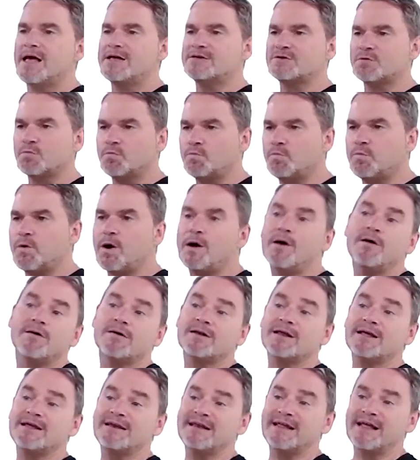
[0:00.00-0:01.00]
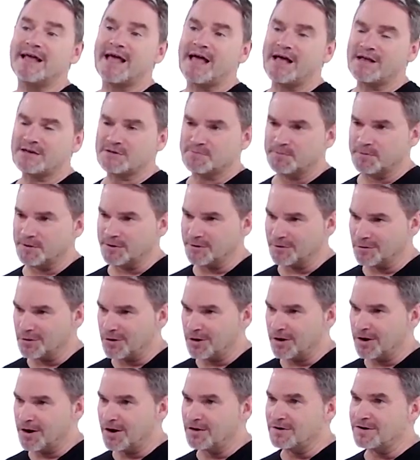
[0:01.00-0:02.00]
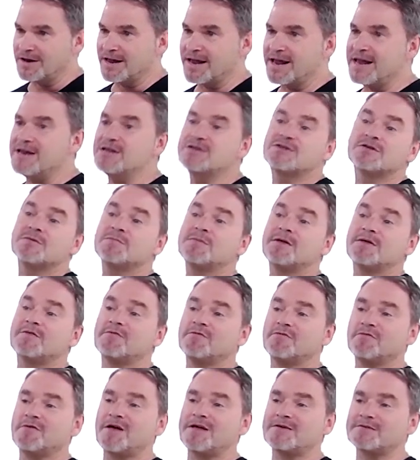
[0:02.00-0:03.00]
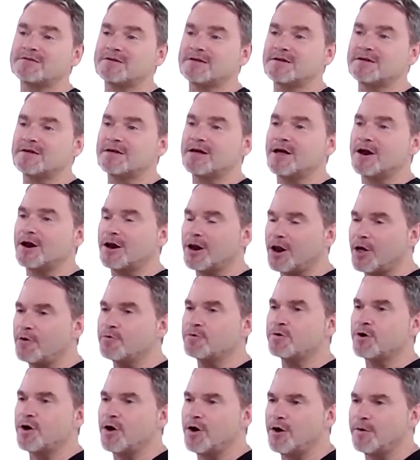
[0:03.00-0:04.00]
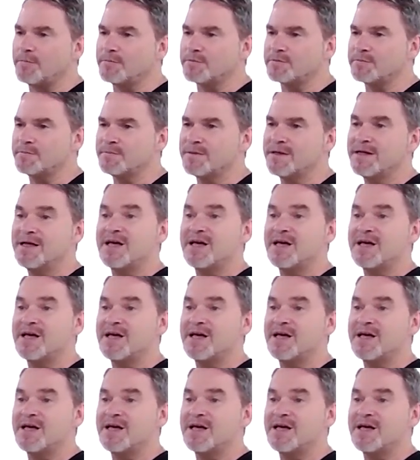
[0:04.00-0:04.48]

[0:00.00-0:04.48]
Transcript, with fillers: He's a world-leading expert on intermittent fasting and low carbs,